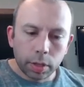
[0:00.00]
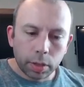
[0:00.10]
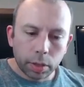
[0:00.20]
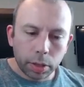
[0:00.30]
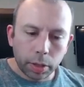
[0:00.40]

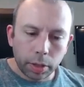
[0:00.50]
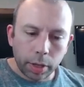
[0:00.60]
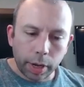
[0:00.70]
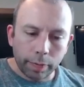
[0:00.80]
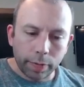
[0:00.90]
So you
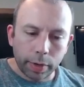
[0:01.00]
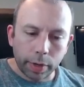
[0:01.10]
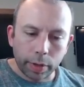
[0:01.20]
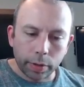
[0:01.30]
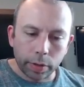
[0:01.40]
have
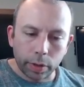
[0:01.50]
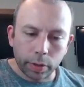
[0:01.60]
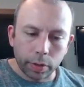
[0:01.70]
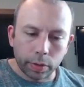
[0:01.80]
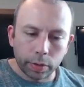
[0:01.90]
another
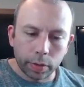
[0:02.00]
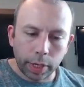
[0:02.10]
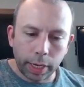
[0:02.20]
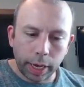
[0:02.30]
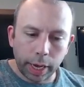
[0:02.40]
little
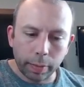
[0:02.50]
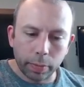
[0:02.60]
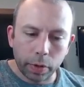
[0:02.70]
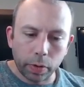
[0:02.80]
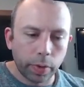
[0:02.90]
like M
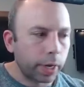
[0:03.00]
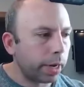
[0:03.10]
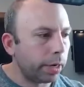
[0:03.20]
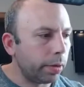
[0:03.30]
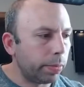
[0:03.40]
going
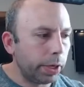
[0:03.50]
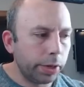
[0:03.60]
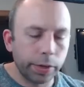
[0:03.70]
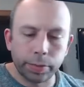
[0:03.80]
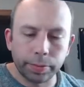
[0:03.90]
on up
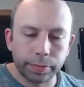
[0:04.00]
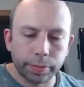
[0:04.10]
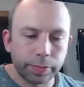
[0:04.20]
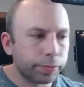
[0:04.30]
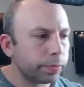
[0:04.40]
here.
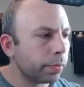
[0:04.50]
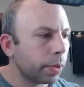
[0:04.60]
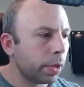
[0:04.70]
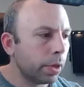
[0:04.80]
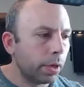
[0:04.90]

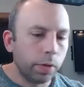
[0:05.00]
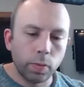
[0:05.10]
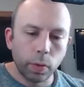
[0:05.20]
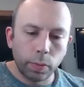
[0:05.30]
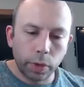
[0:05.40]

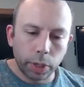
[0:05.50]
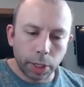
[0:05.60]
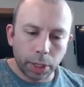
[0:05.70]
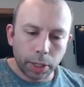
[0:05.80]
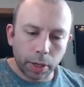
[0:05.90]
We'll put his
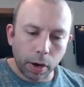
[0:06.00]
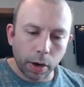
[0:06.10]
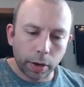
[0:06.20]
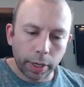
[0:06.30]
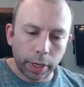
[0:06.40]

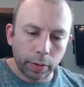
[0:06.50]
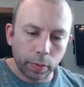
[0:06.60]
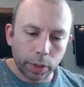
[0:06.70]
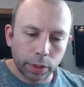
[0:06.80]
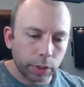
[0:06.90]
scar in,
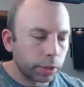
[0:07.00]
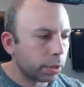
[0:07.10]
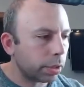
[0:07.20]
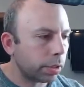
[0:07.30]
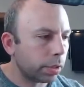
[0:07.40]
which
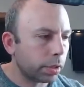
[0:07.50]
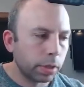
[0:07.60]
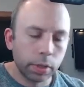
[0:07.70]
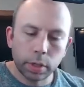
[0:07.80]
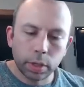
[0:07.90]
is
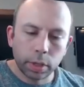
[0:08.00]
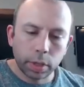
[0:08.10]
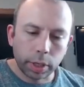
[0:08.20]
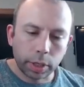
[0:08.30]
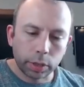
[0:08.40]

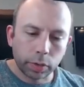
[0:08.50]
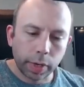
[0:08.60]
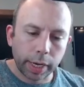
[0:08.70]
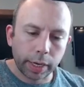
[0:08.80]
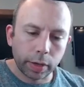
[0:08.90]
like a
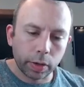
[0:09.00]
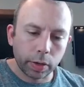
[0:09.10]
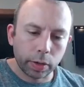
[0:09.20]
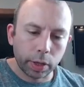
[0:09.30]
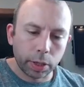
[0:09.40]

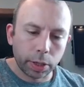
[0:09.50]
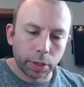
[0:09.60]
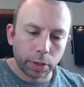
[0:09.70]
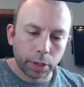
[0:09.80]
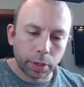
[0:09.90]
triangle, and it
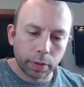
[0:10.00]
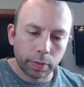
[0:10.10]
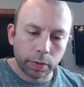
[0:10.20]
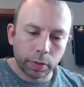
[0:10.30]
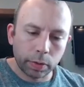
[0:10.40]
starts
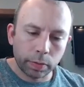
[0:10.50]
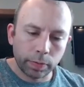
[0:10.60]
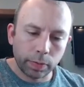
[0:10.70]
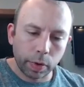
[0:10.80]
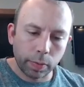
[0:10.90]

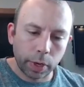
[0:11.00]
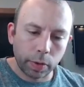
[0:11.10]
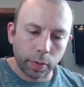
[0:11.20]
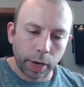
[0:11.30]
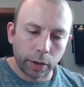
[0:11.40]
forming
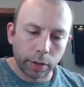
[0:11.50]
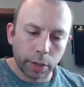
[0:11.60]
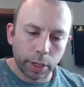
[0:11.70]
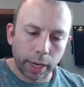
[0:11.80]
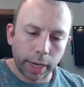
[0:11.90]
around
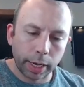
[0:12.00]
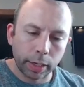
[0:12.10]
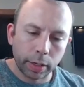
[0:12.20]
his eye.